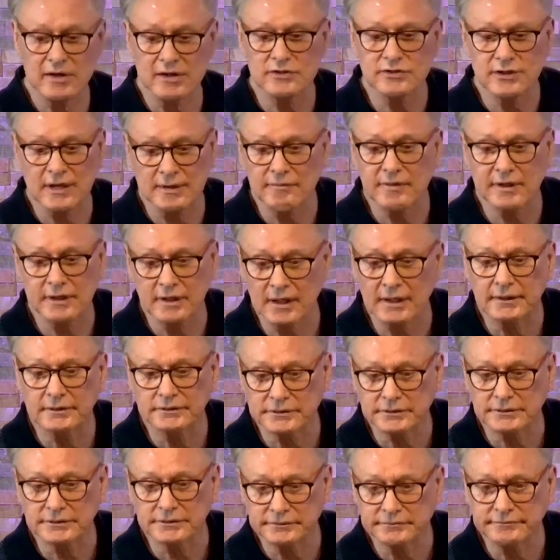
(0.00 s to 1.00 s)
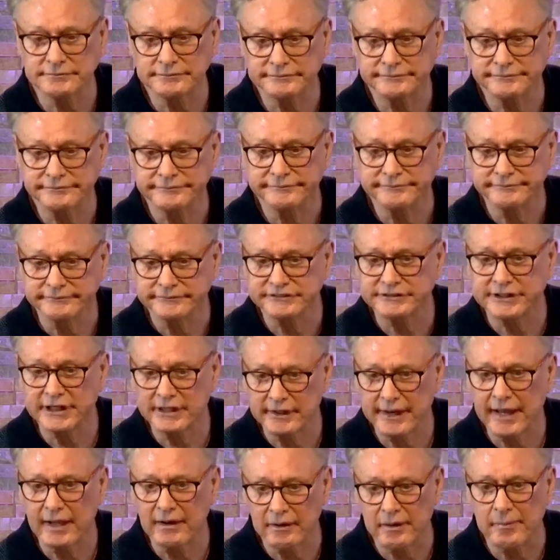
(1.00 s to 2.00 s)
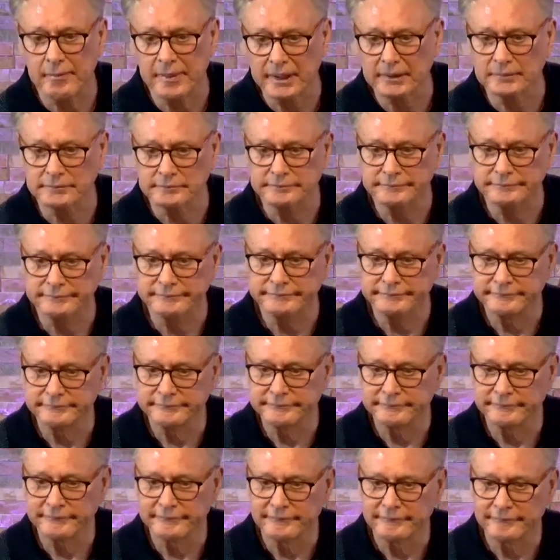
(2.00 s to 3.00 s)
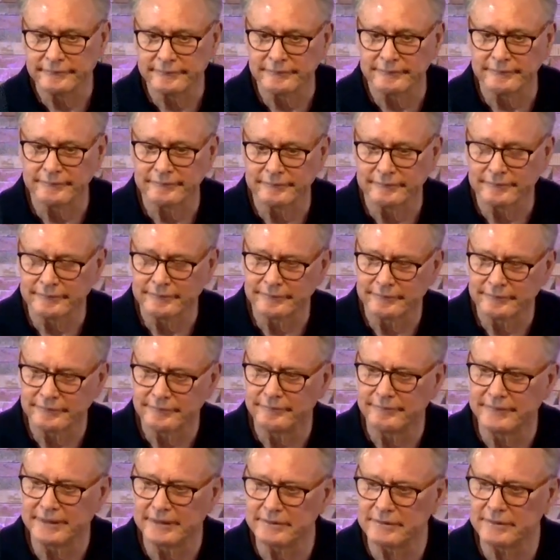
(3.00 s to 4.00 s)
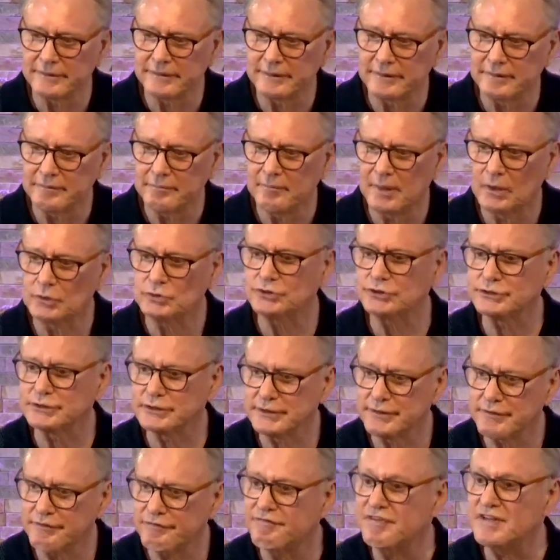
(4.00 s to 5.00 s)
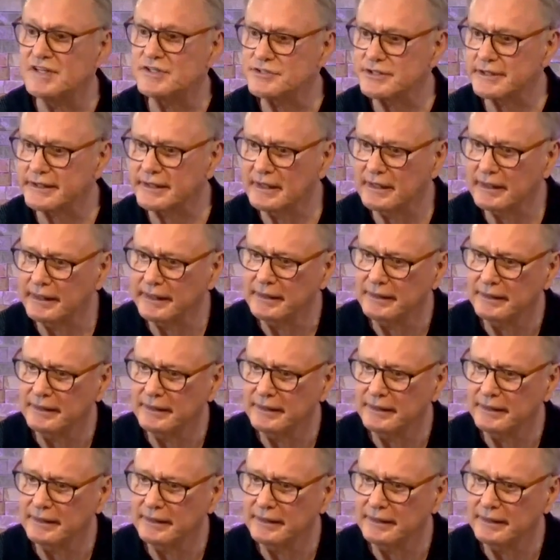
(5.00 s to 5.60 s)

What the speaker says: I would like to settle down a little bit. Mentally, emotionally, physically.